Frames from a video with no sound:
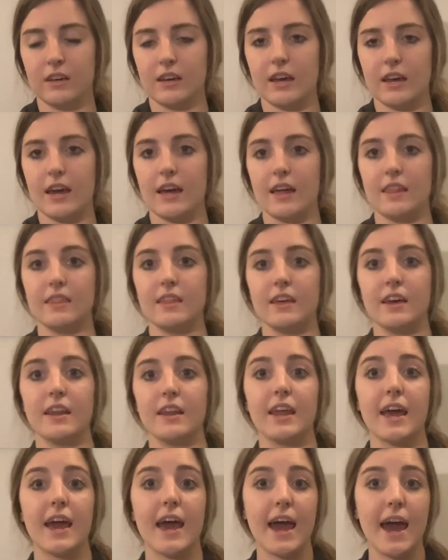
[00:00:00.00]
And then
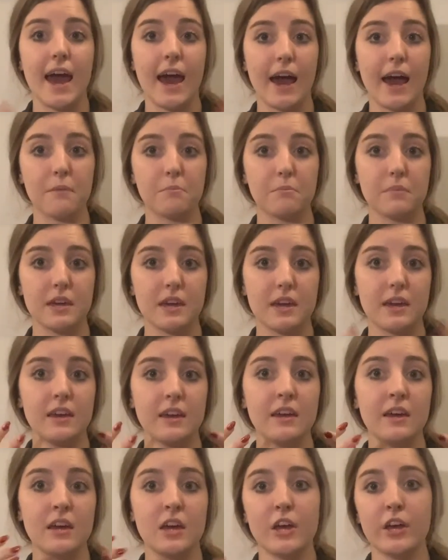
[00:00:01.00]
Happy
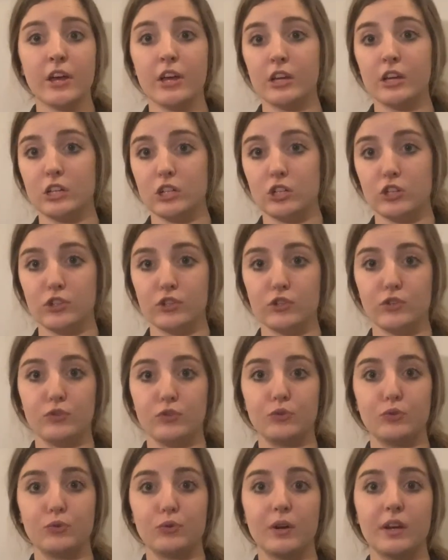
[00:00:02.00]

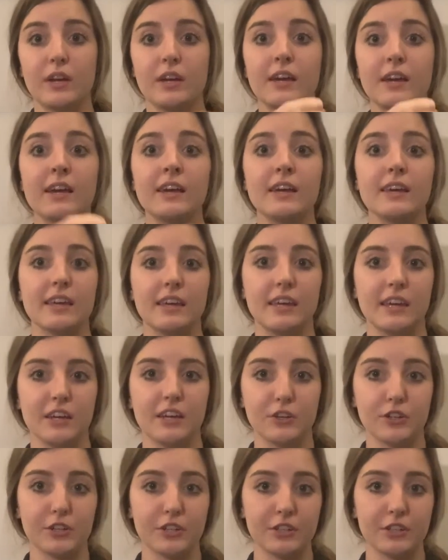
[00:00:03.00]
New Year.